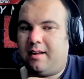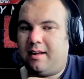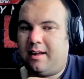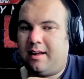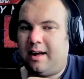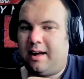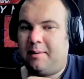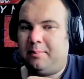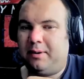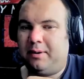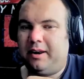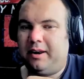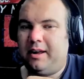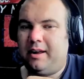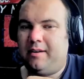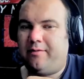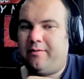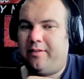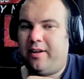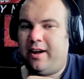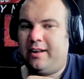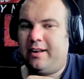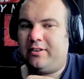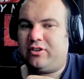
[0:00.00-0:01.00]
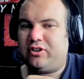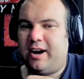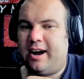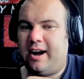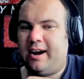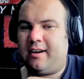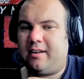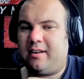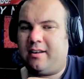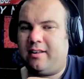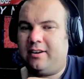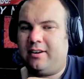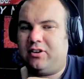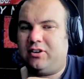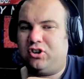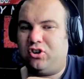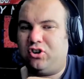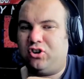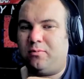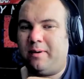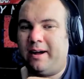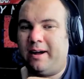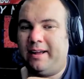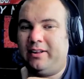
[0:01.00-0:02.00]
I believe Jack, that
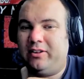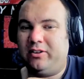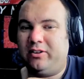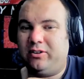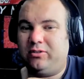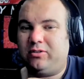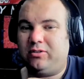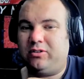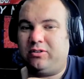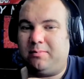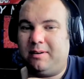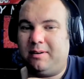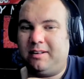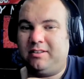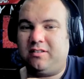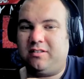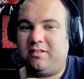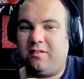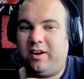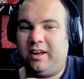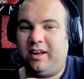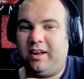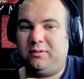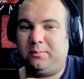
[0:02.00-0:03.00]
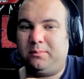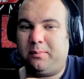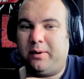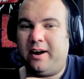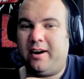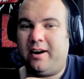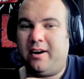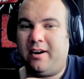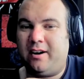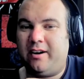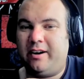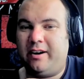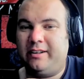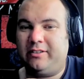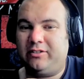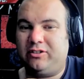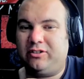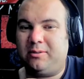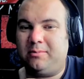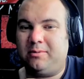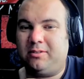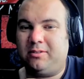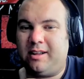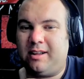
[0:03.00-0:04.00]
Shawn Michaels was meant to face Bret Hart at
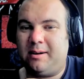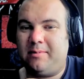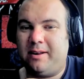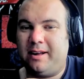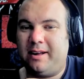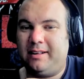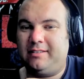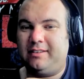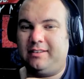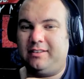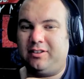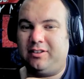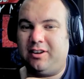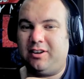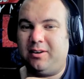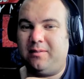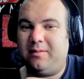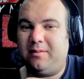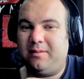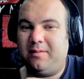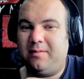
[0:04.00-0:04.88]
SummerSlam 92.